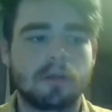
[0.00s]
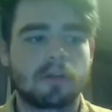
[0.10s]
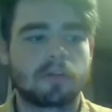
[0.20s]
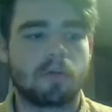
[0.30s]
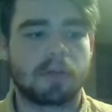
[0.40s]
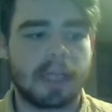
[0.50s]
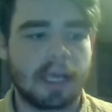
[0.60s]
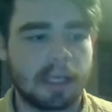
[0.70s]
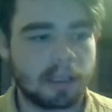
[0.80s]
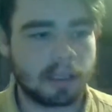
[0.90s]
So with
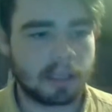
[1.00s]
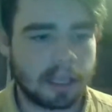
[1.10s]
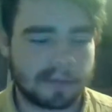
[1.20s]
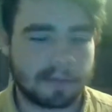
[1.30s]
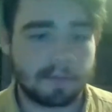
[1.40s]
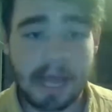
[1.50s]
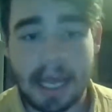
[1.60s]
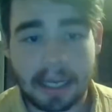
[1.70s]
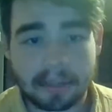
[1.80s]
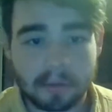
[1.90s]
that as a
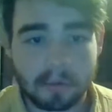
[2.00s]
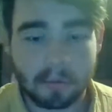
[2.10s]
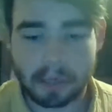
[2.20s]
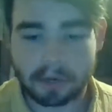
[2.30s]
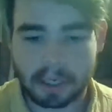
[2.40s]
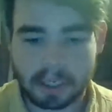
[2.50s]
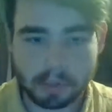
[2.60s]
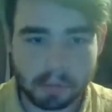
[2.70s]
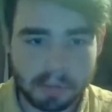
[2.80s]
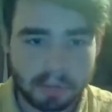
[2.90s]
fact, whether or not you
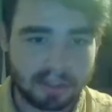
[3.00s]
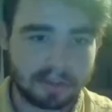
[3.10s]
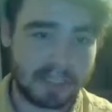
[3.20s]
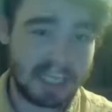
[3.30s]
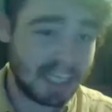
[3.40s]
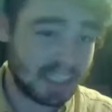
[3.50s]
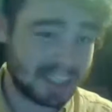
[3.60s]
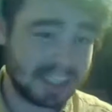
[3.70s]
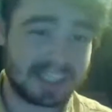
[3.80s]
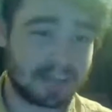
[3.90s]
believe in
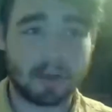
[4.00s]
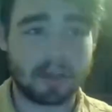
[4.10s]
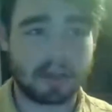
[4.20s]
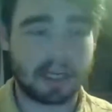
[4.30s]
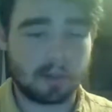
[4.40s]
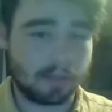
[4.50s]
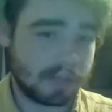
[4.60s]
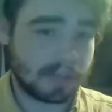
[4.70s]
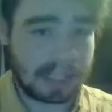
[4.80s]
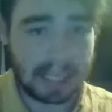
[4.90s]
creation, whether or not you believe
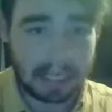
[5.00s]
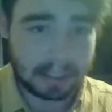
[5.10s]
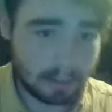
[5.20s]
in God